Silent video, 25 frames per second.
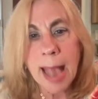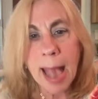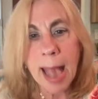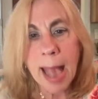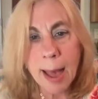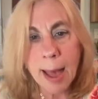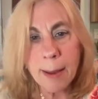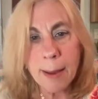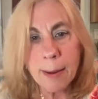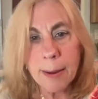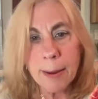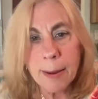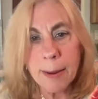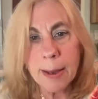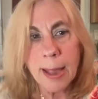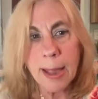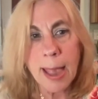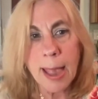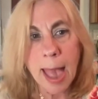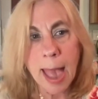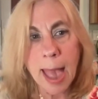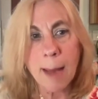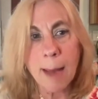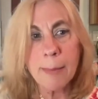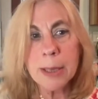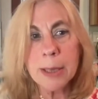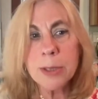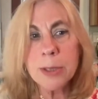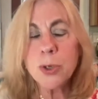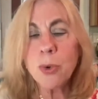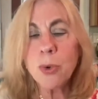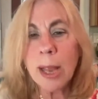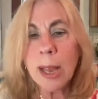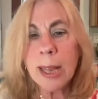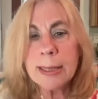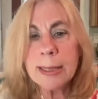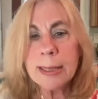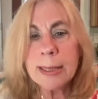GABA
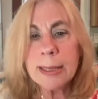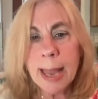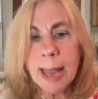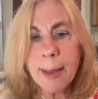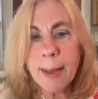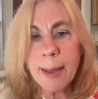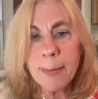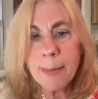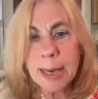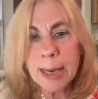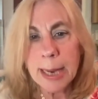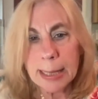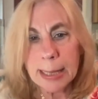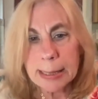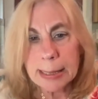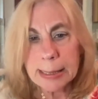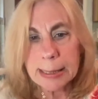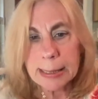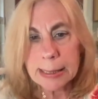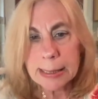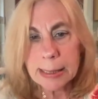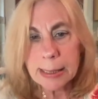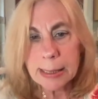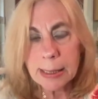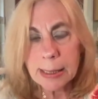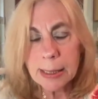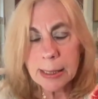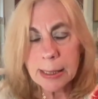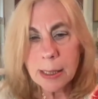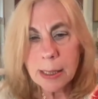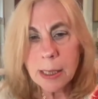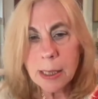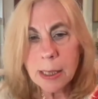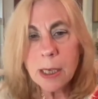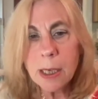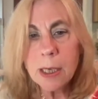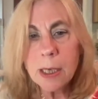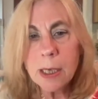transaminase.
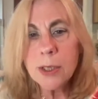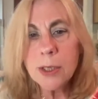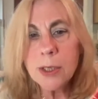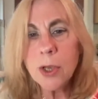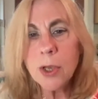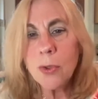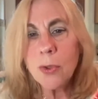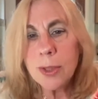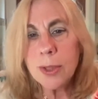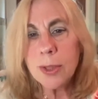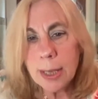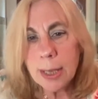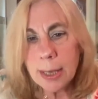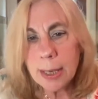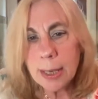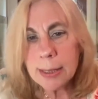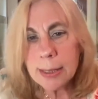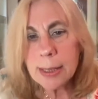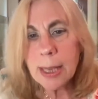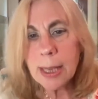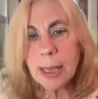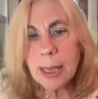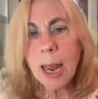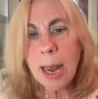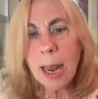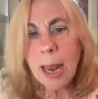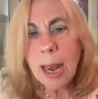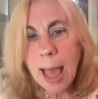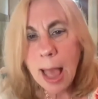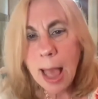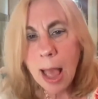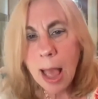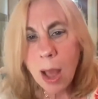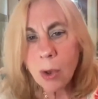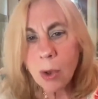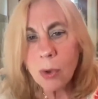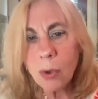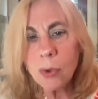So this
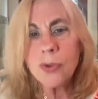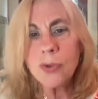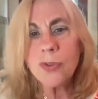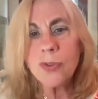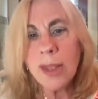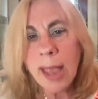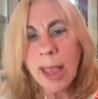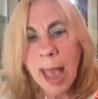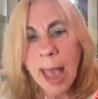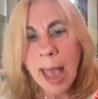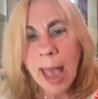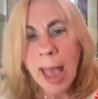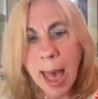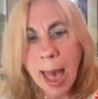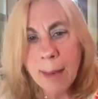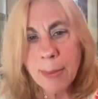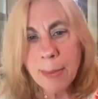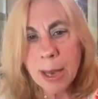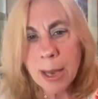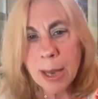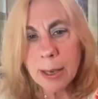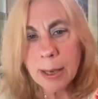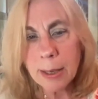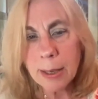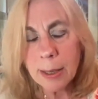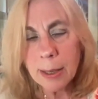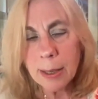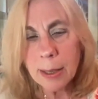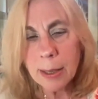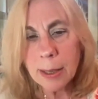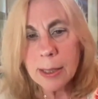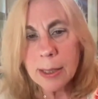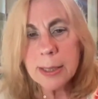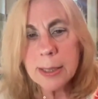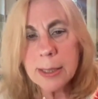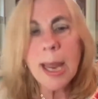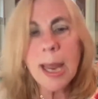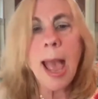allows GABA
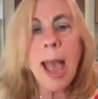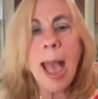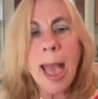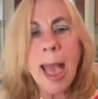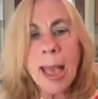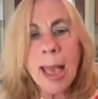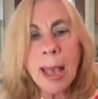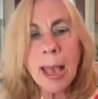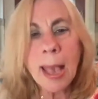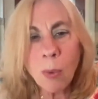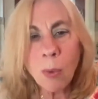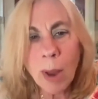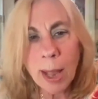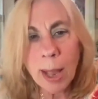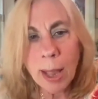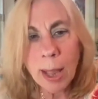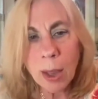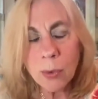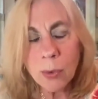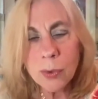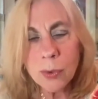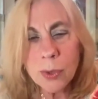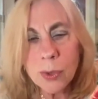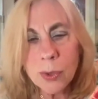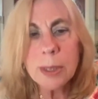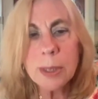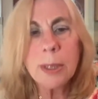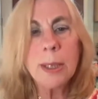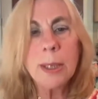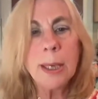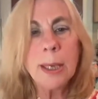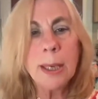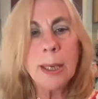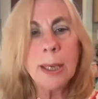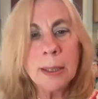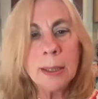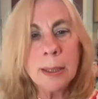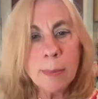to hang around
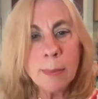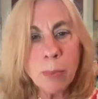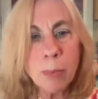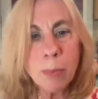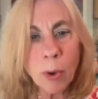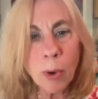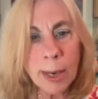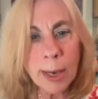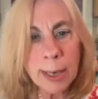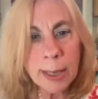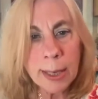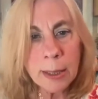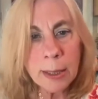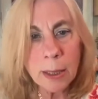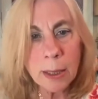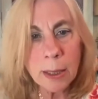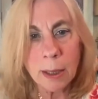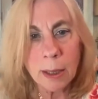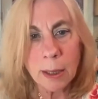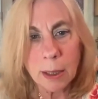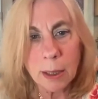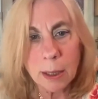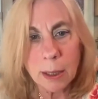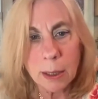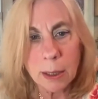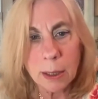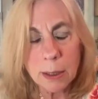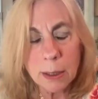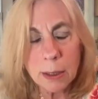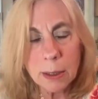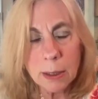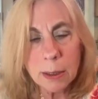in the brain longer.